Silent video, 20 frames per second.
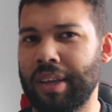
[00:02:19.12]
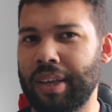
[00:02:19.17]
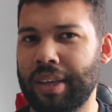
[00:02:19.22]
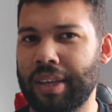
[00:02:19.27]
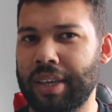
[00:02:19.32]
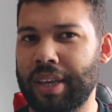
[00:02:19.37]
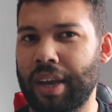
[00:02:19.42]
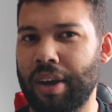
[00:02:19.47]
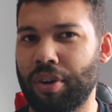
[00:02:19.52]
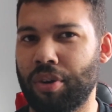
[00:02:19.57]

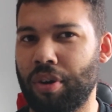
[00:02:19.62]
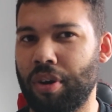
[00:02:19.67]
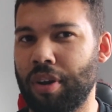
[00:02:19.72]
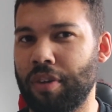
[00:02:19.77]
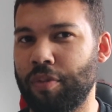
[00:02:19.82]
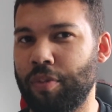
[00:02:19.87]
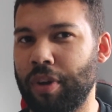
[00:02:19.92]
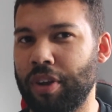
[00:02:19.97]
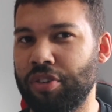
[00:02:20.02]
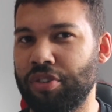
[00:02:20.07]
yeah, I kind
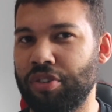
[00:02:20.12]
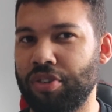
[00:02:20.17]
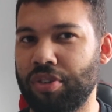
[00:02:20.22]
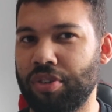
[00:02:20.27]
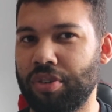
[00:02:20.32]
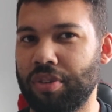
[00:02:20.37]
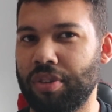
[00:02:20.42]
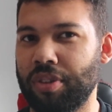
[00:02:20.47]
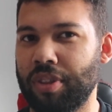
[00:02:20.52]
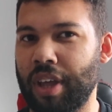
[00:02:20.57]
of wish
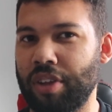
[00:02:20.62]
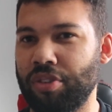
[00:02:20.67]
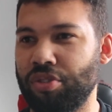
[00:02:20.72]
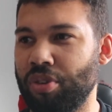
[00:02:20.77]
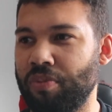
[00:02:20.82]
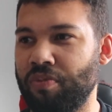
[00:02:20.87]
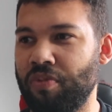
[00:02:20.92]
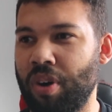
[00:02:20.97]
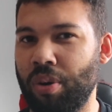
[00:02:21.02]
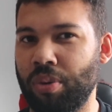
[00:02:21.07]
that
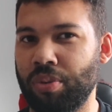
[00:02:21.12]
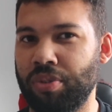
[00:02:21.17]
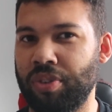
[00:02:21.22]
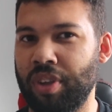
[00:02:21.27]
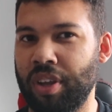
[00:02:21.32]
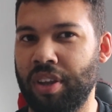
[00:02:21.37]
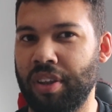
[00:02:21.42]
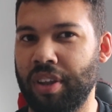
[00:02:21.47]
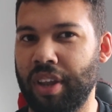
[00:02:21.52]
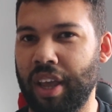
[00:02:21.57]
job role
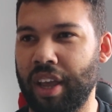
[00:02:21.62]
didn't